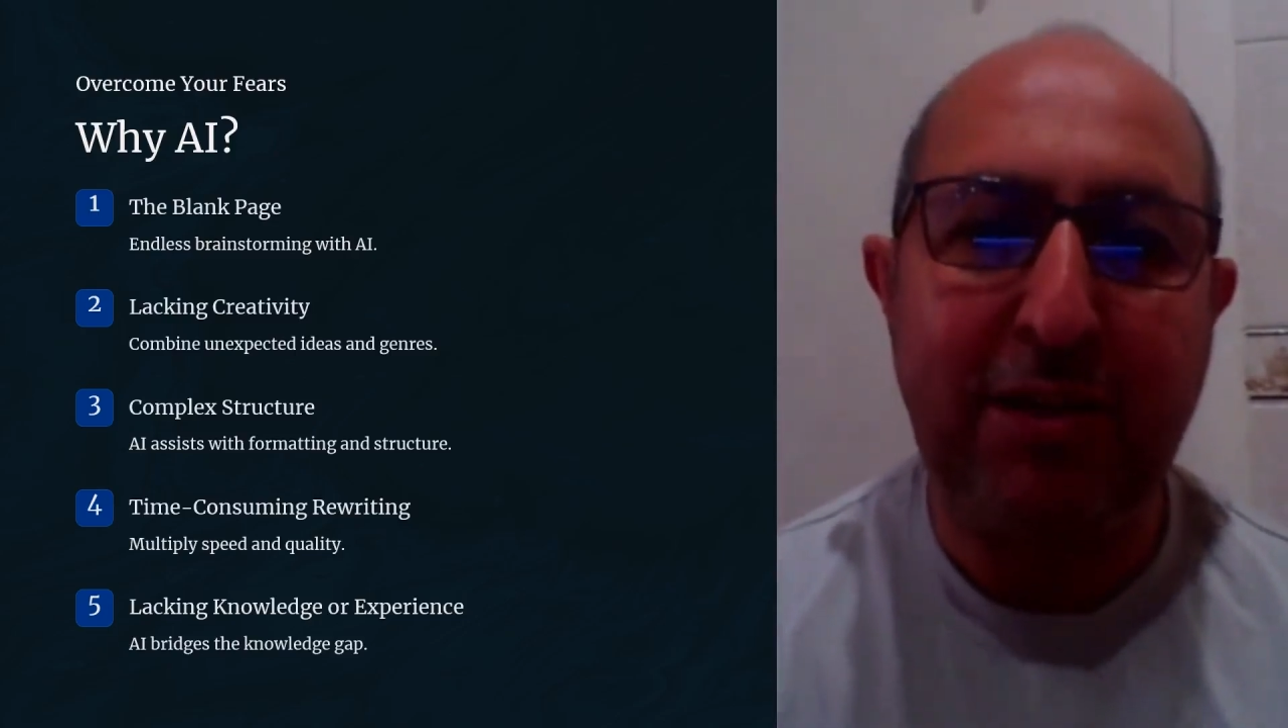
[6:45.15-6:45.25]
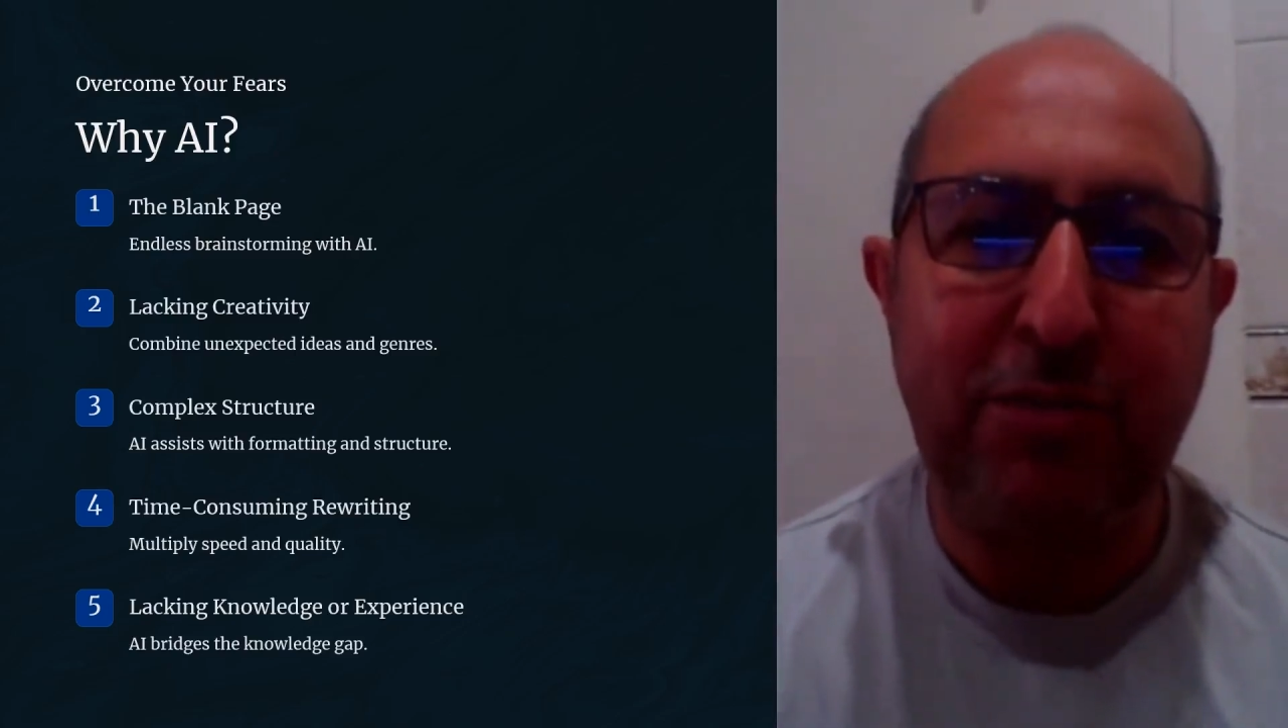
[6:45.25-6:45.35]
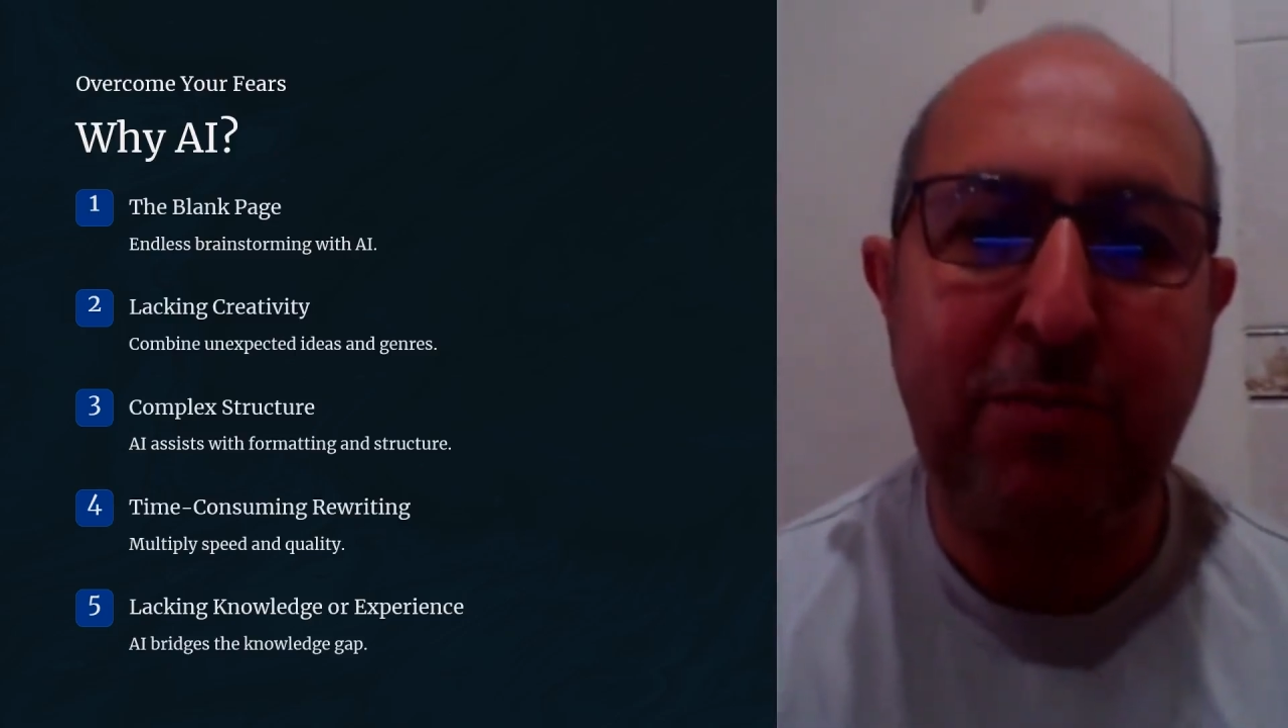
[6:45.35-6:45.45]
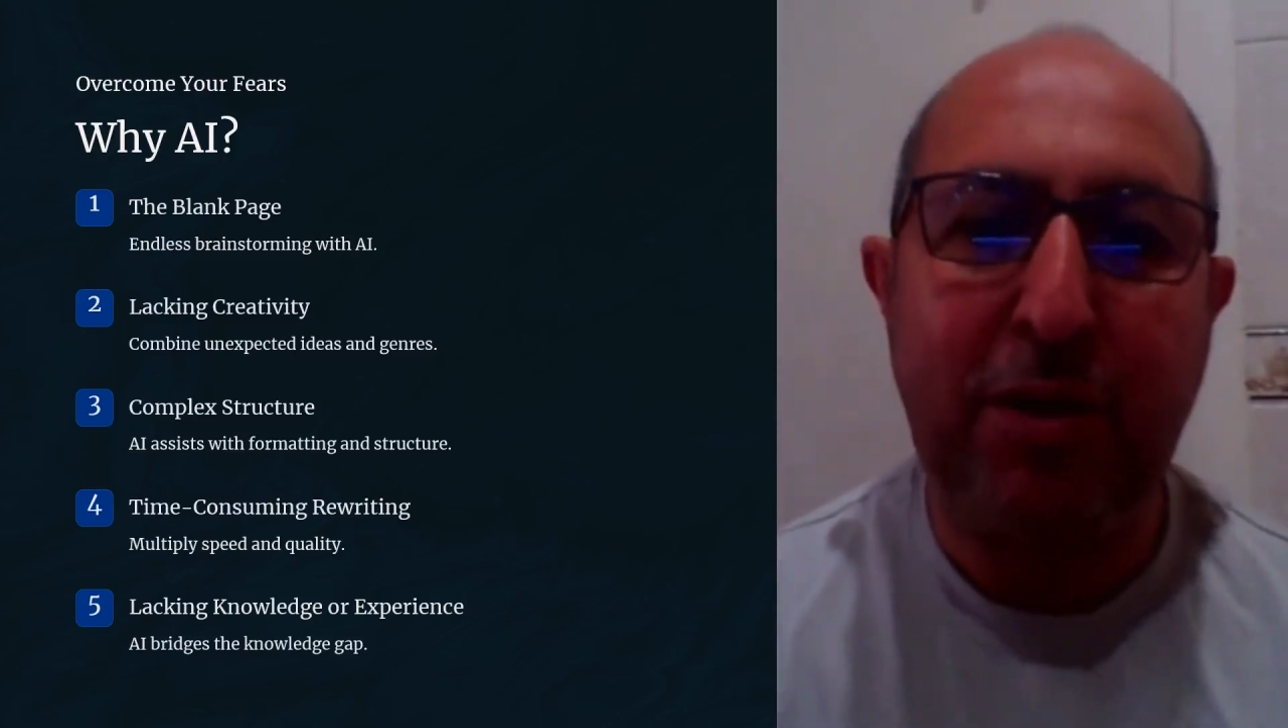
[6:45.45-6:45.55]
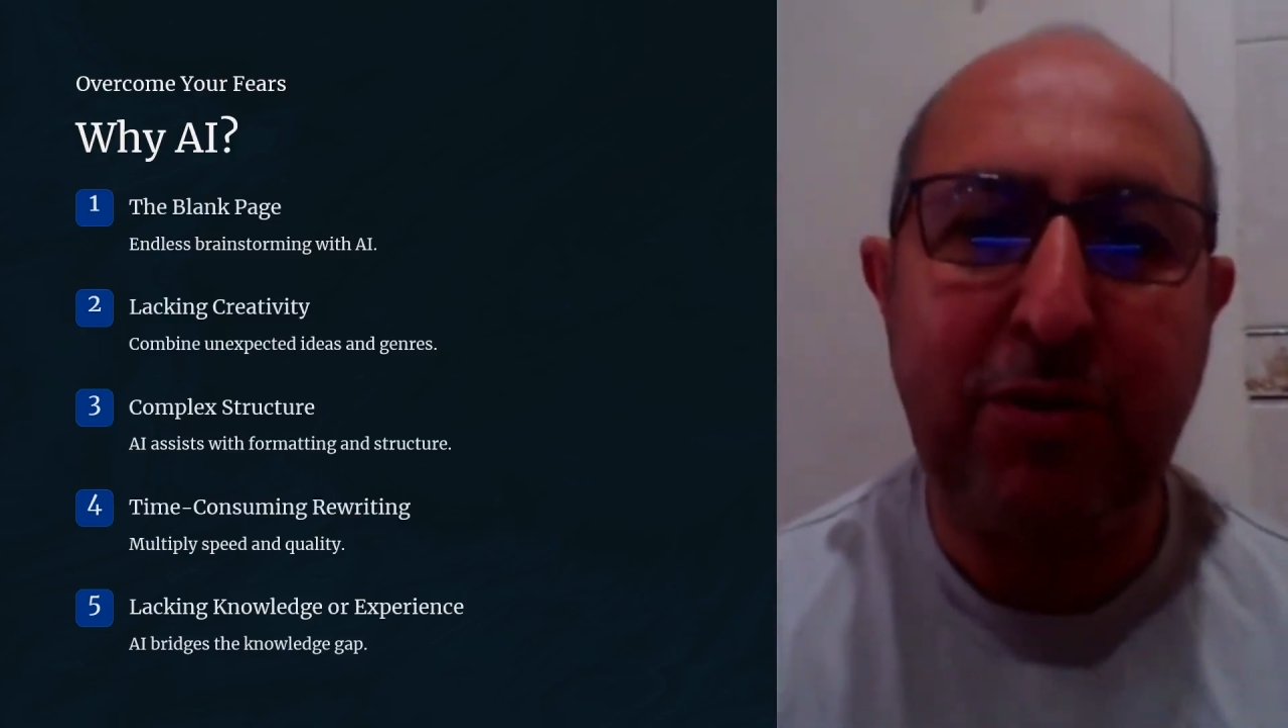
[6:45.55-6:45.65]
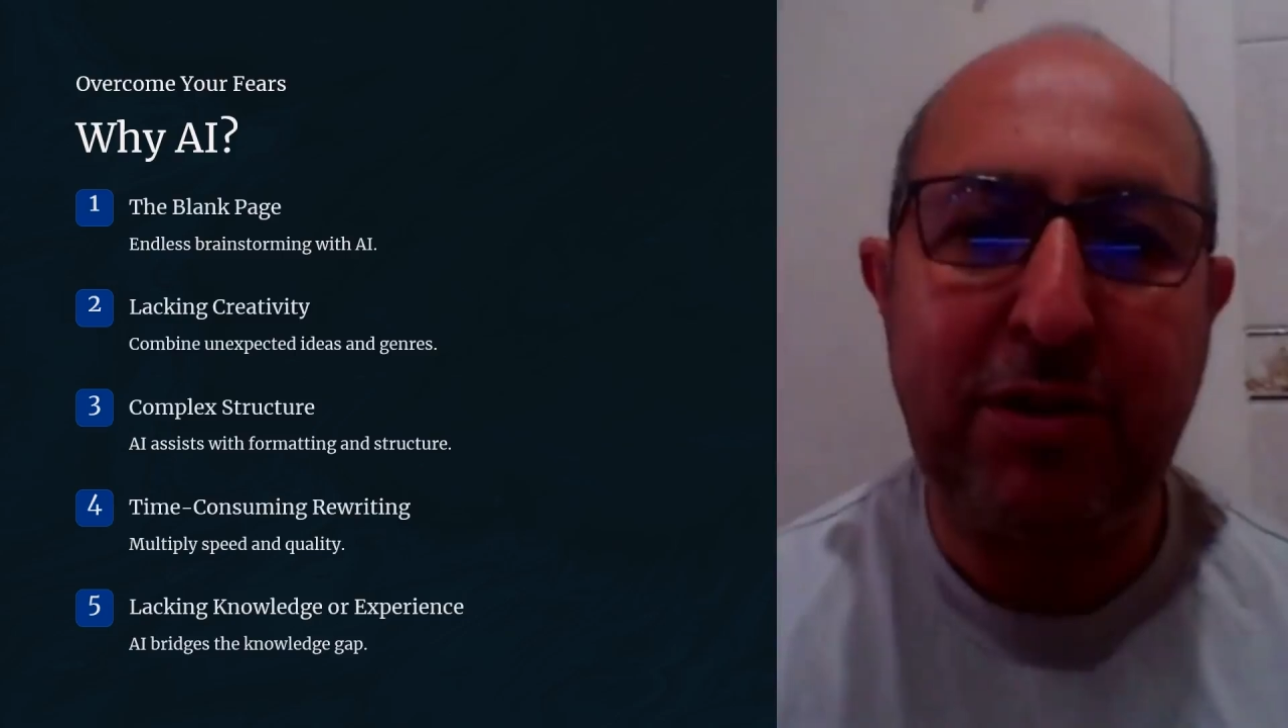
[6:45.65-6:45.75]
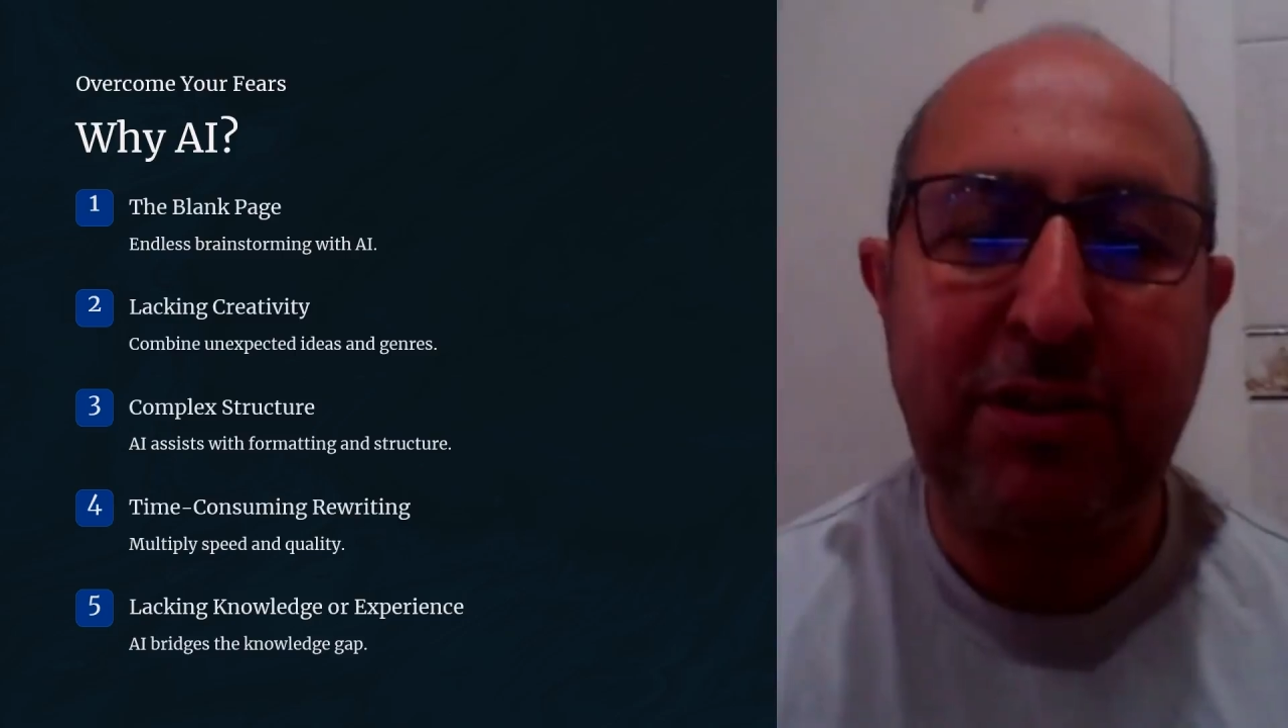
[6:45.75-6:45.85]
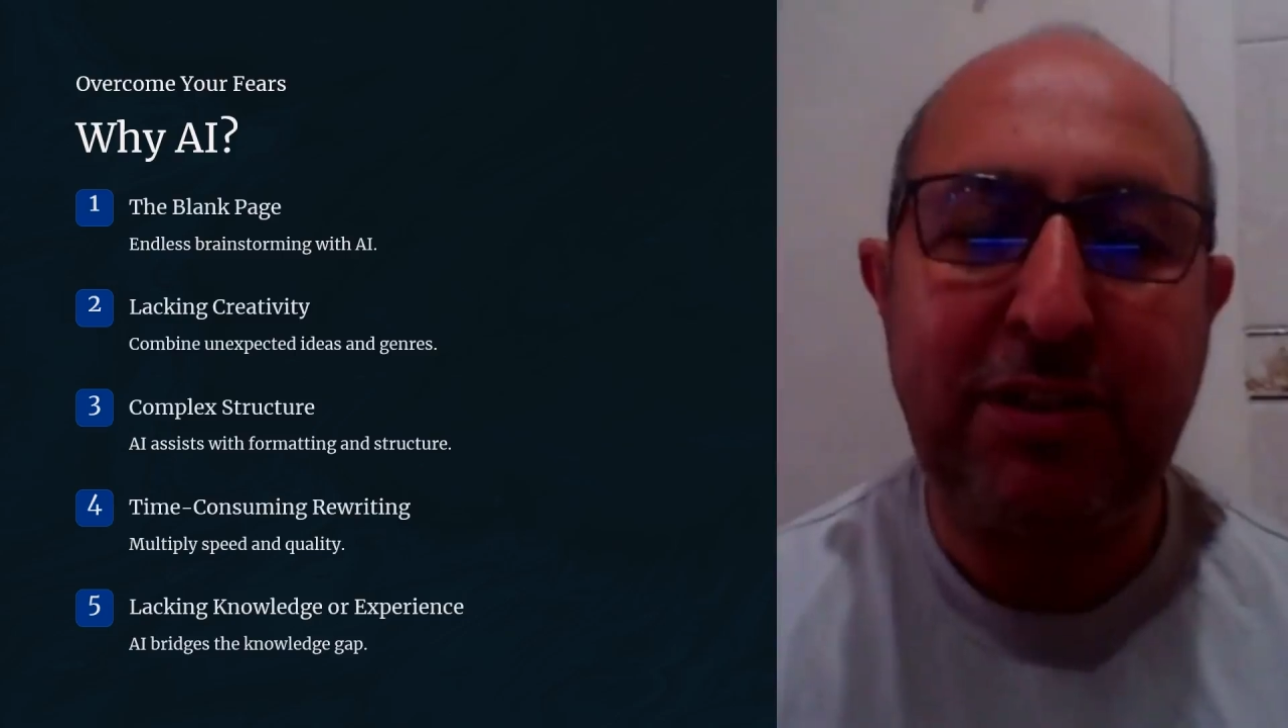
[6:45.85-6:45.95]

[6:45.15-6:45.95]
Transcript: experience